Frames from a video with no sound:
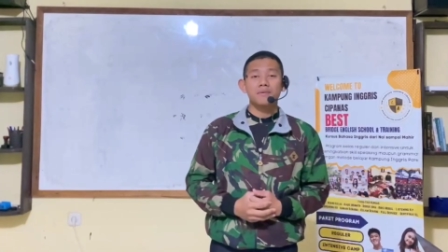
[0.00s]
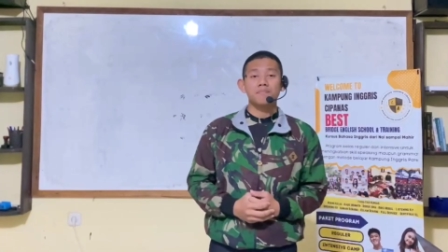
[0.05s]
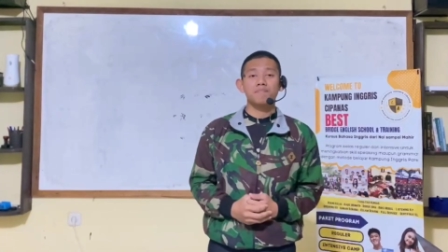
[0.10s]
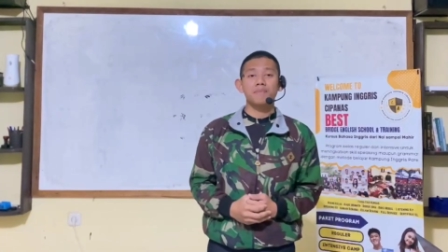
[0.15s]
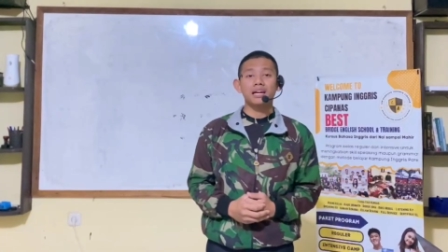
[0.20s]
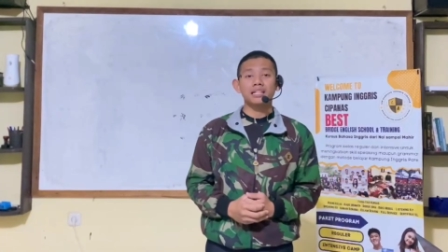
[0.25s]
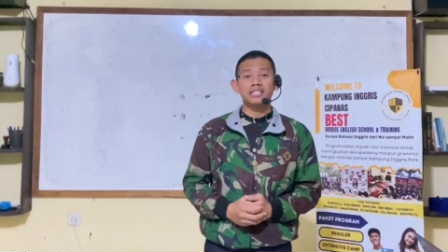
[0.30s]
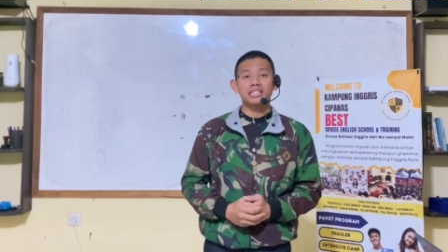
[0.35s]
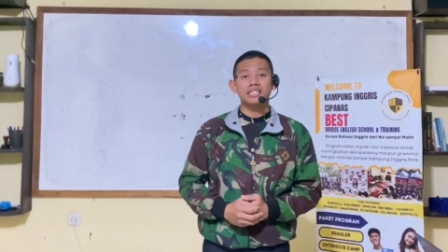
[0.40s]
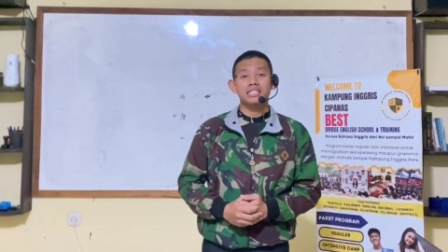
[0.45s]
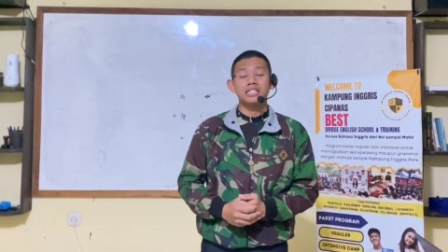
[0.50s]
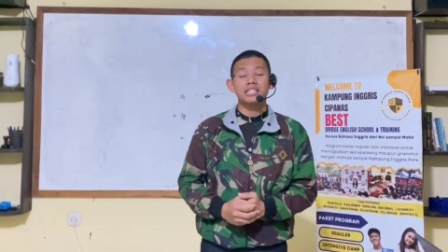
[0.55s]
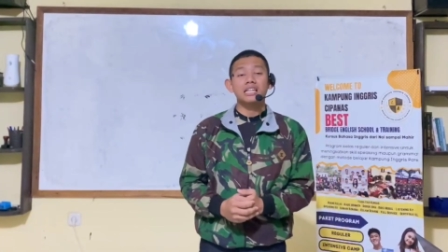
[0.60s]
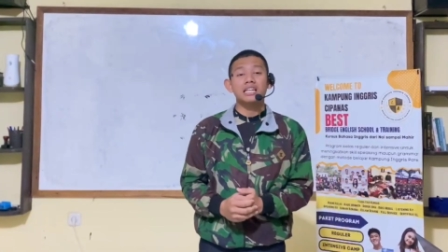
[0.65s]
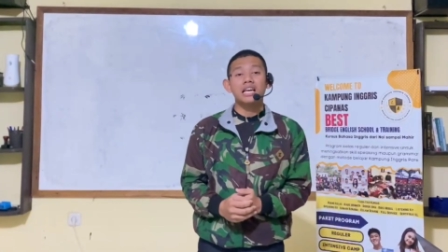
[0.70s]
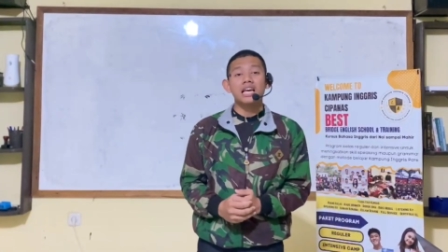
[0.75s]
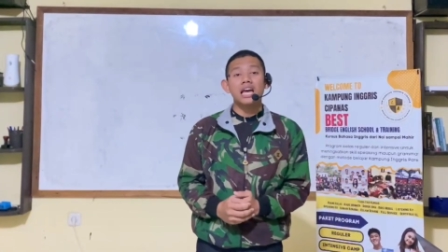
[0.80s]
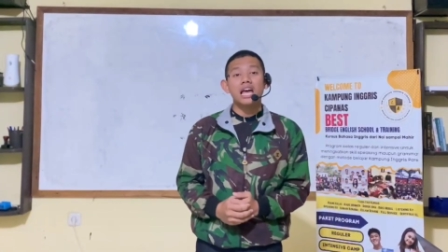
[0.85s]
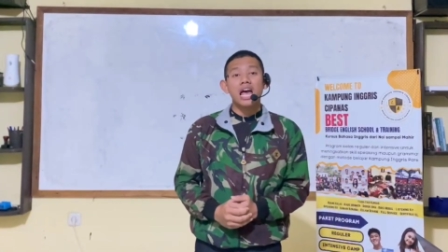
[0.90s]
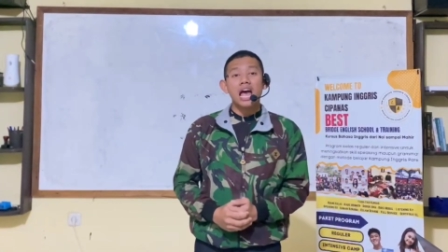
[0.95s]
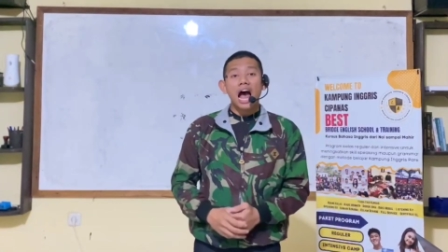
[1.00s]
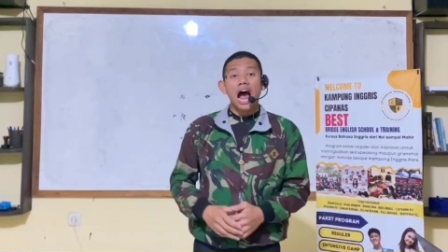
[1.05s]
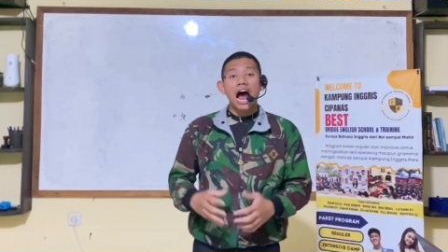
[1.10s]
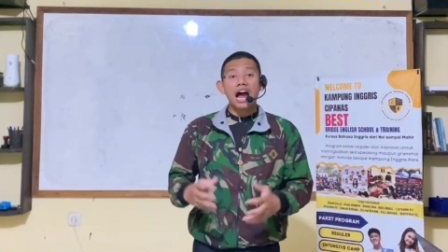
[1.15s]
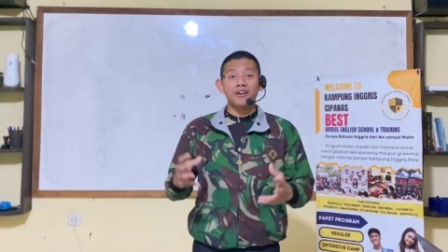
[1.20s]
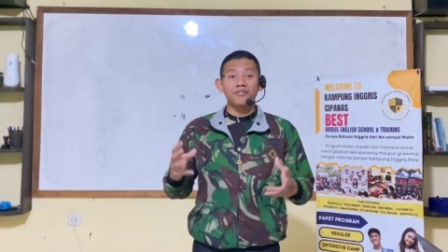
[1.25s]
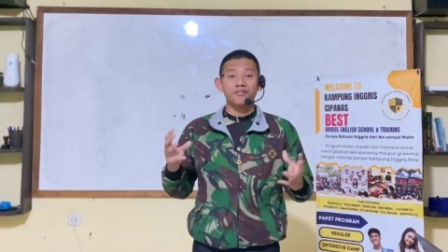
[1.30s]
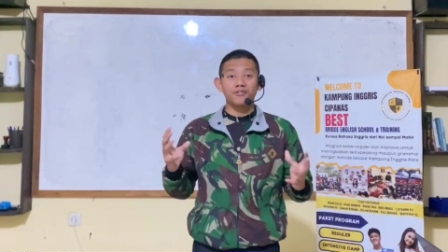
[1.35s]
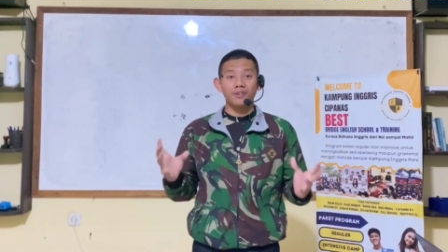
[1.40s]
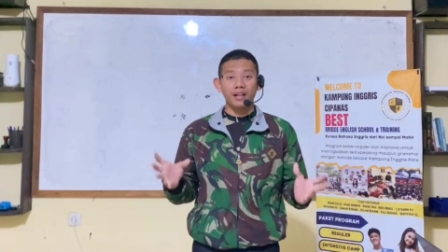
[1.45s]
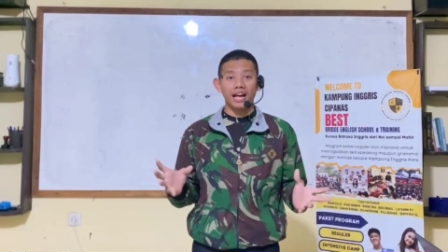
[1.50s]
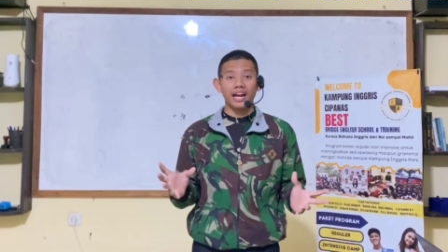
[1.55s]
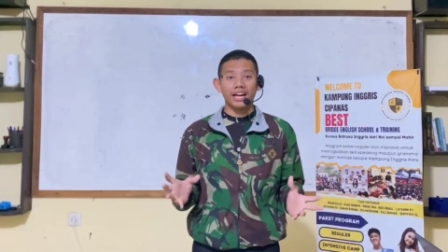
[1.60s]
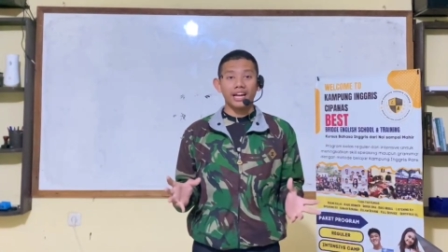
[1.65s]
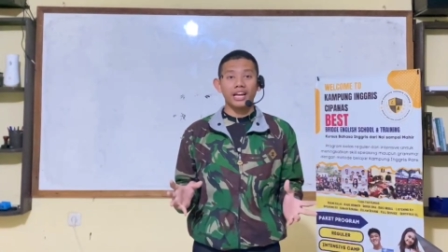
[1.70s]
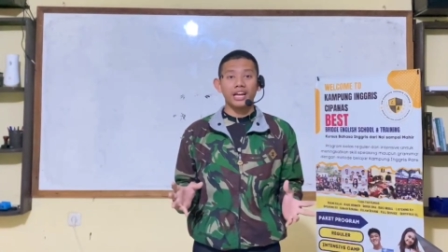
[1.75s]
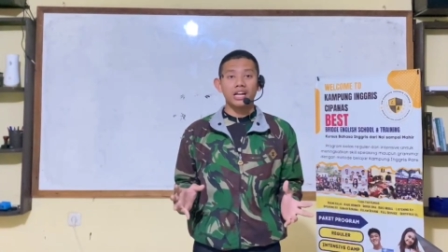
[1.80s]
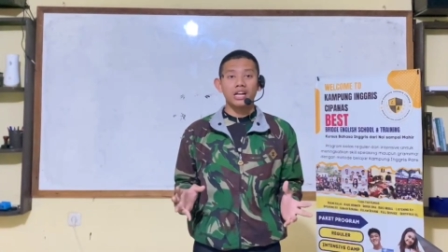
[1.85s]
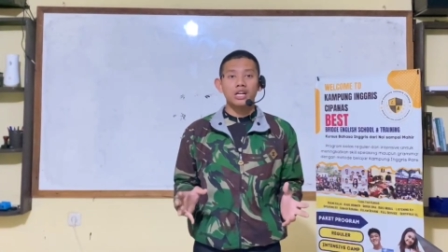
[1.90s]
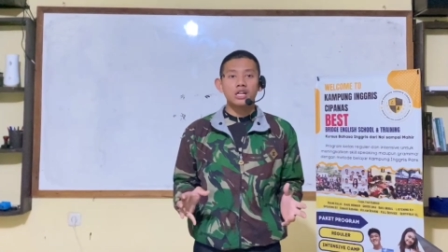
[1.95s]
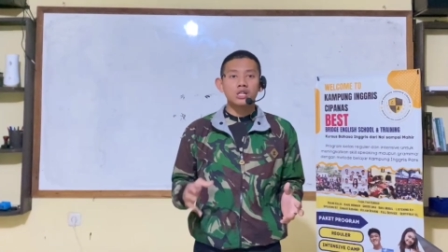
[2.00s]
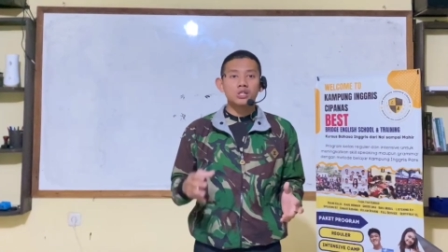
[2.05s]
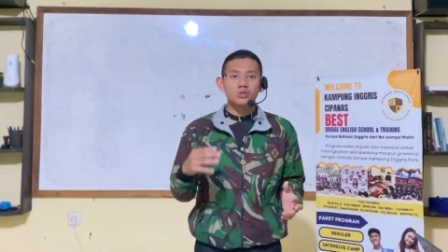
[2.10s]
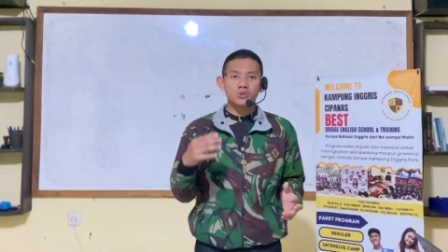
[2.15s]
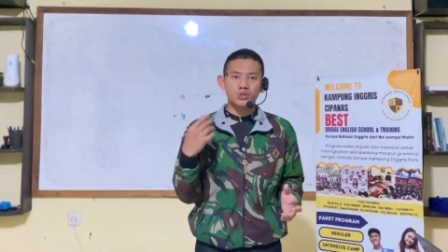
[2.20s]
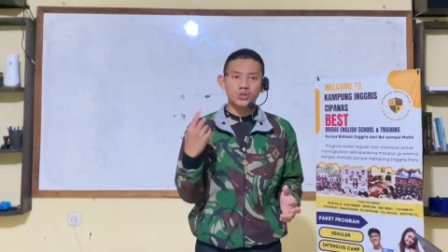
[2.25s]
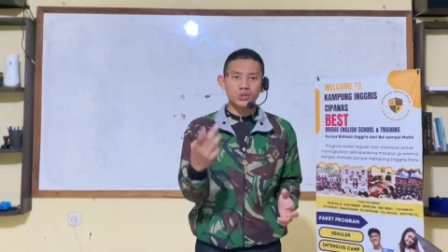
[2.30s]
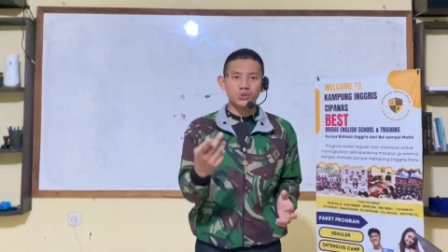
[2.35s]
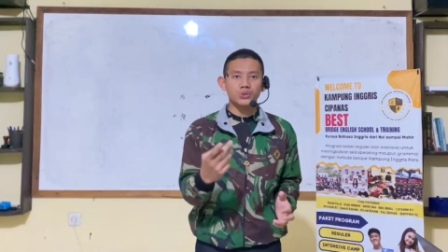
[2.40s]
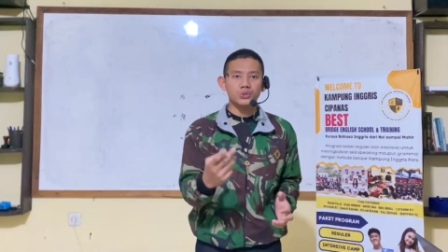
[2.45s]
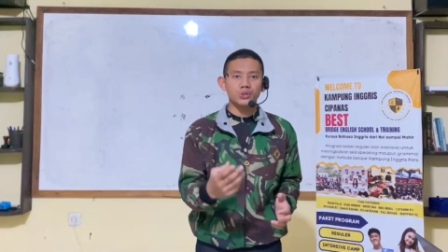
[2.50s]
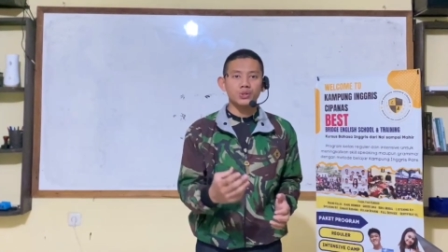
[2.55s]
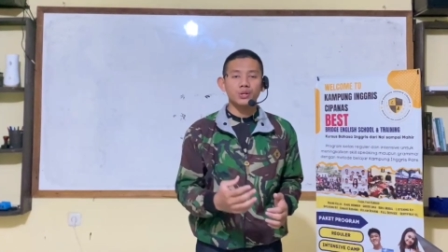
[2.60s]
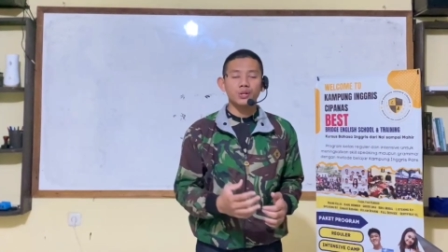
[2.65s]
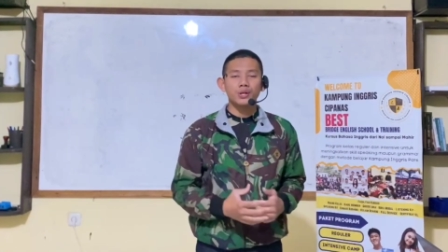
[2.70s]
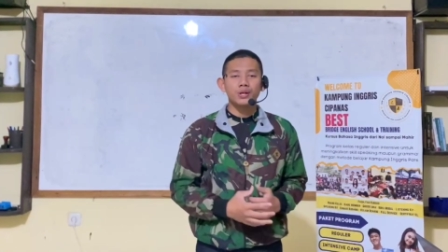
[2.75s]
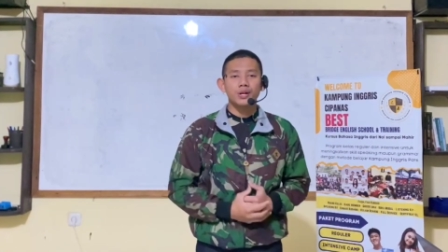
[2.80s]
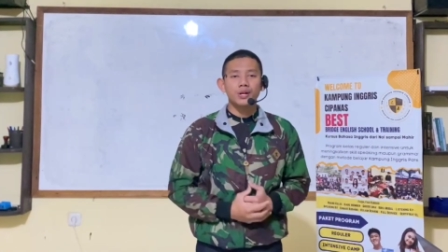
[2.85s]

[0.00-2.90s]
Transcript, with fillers: but I fly through